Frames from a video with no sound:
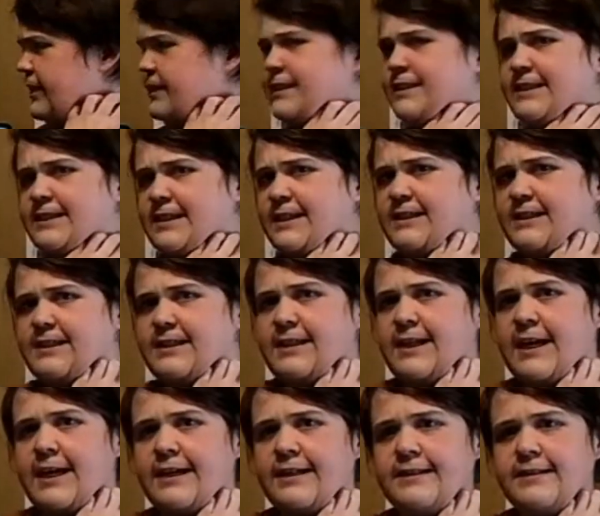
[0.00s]
to 60
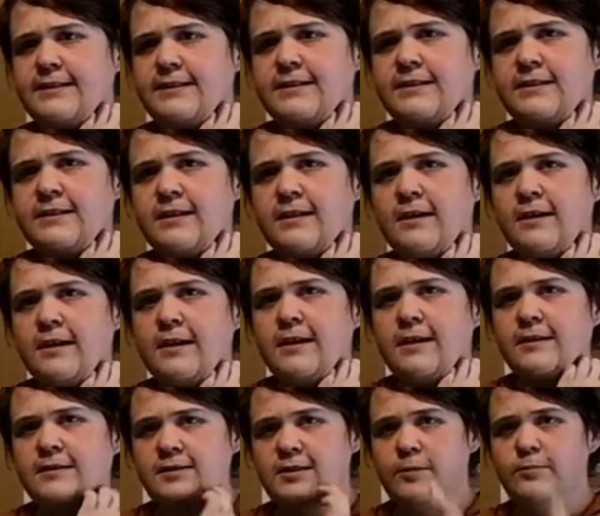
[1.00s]
days.
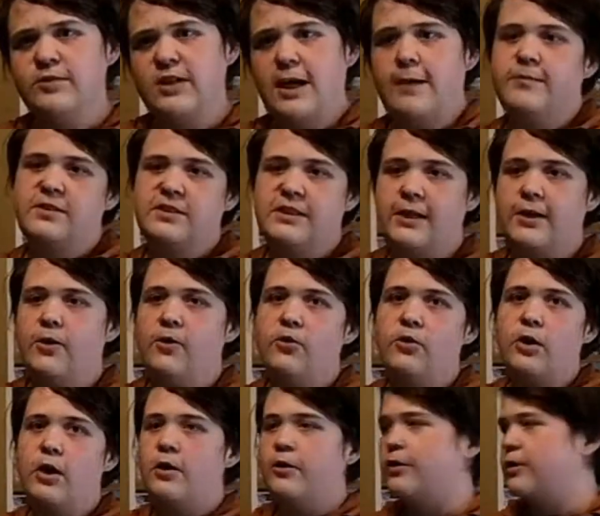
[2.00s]
Sometimes they go
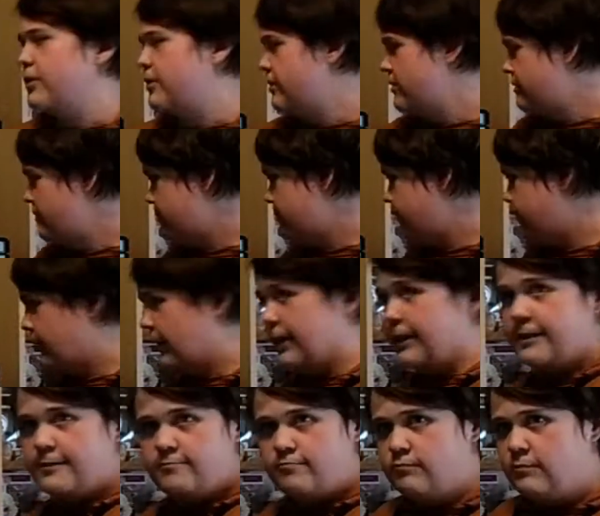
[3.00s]
longer,
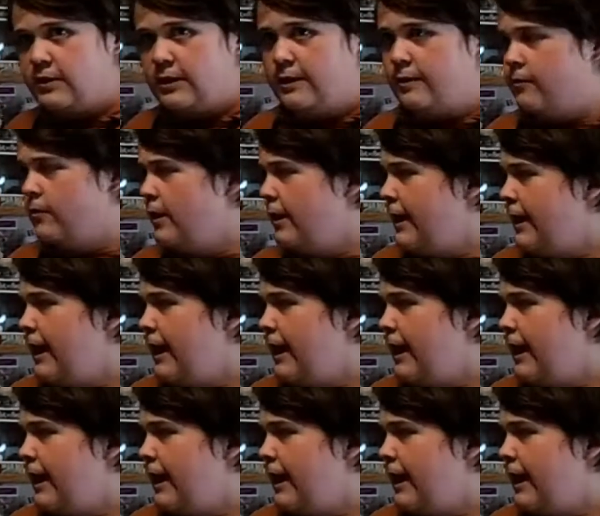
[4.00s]
but, you know,